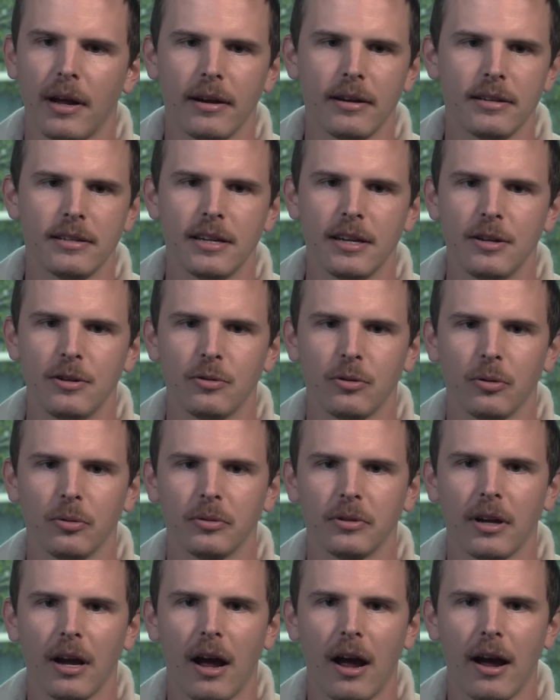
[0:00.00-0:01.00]

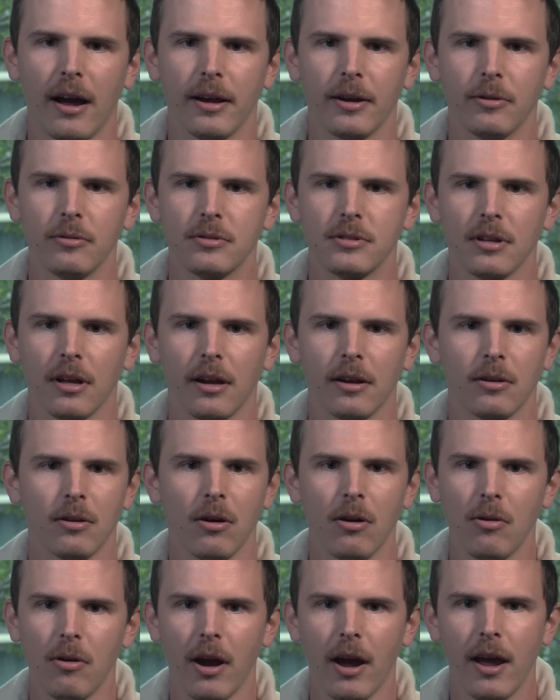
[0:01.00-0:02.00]
19-year-old guy who's like,
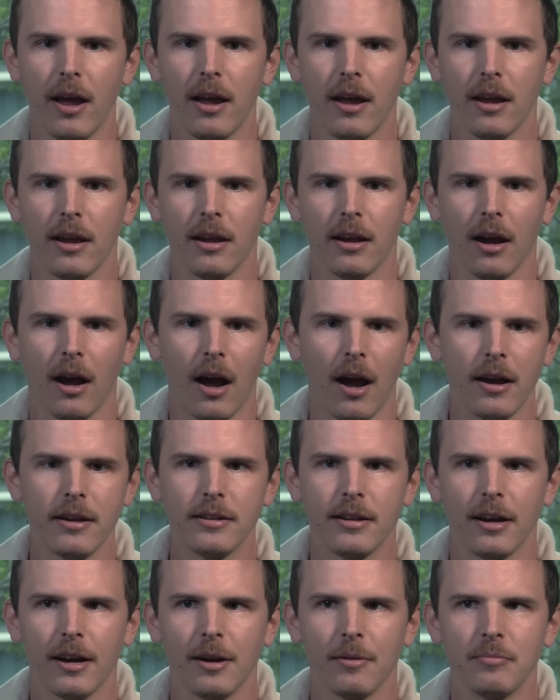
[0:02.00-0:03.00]
oh, hey,
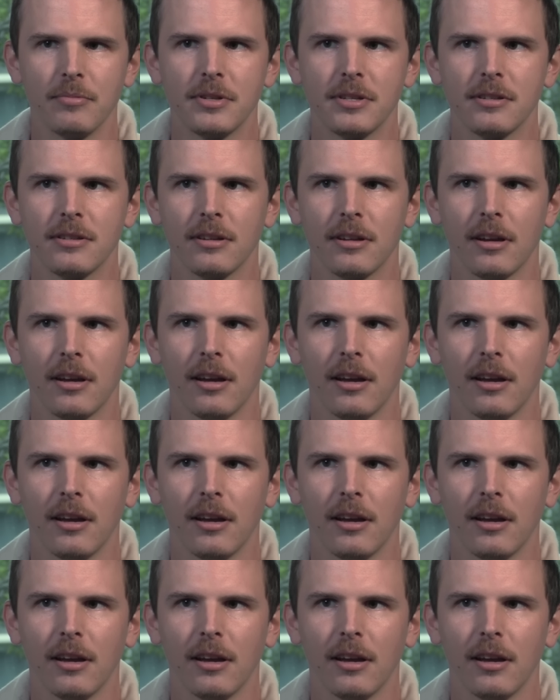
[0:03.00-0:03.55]
iDubbbz.